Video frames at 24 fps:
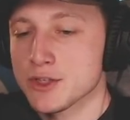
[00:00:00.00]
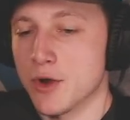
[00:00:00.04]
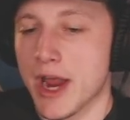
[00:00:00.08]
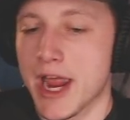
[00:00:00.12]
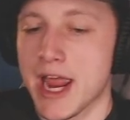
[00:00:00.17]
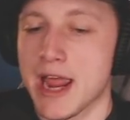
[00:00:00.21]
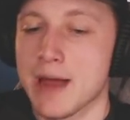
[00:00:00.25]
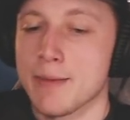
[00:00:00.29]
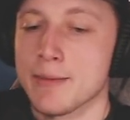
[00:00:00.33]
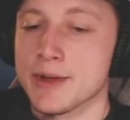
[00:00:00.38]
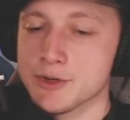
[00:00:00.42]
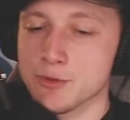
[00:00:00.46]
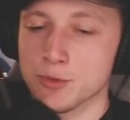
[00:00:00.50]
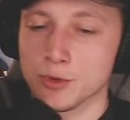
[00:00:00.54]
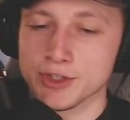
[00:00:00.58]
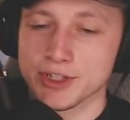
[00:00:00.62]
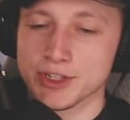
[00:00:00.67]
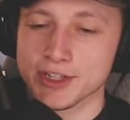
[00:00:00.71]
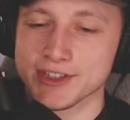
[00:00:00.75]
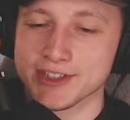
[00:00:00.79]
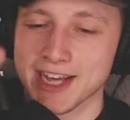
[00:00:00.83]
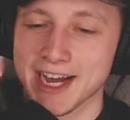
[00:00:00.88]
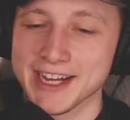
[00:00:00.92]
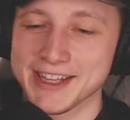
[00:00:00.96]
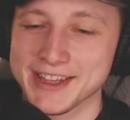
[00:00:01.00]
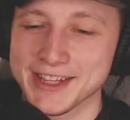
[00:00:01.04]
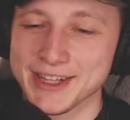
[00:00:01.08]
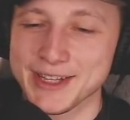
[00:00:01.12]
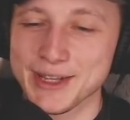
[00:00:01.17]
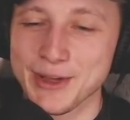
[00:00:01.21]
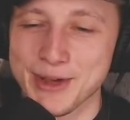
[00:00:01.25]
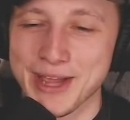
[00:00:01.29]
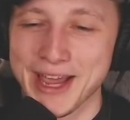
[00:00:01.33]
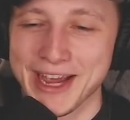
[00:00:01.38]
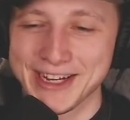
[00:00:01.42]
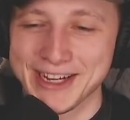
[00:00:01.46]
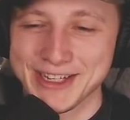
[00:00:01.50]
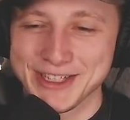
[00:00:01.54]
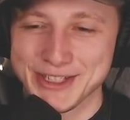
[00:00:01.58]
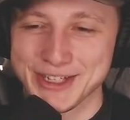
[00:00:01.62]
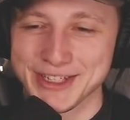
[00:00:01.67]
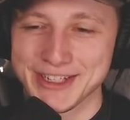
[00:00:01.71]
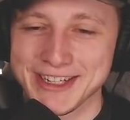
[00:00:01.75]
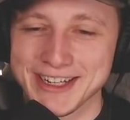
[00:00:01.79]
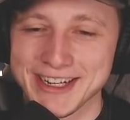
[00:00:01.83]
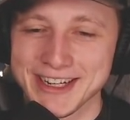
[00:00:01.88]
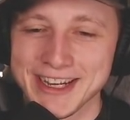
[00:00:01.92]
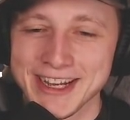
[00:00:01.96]
Hamish will design the
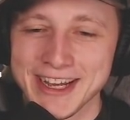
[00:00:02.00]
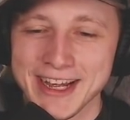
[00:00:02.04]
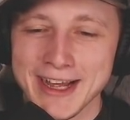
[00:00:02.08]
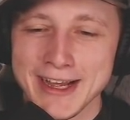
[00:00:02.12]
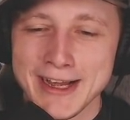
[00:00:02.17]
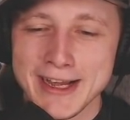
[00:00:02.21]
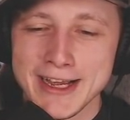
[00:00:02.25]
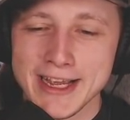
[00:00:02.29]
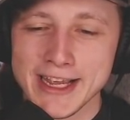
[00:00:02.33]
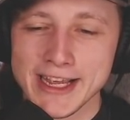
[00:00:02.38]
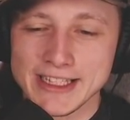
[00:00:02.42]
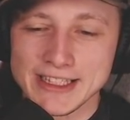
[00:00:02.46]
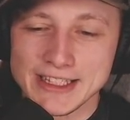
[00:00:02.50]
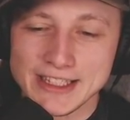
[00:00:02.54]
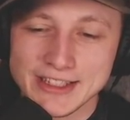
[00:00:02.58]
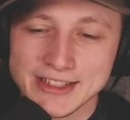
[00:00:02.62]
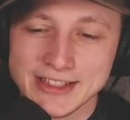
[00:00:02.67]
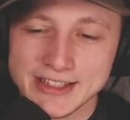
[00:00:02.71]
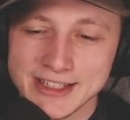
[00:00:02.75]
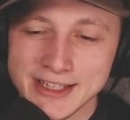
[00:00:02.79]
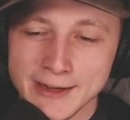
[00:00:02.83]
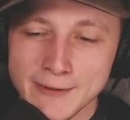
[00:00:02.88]
location. It's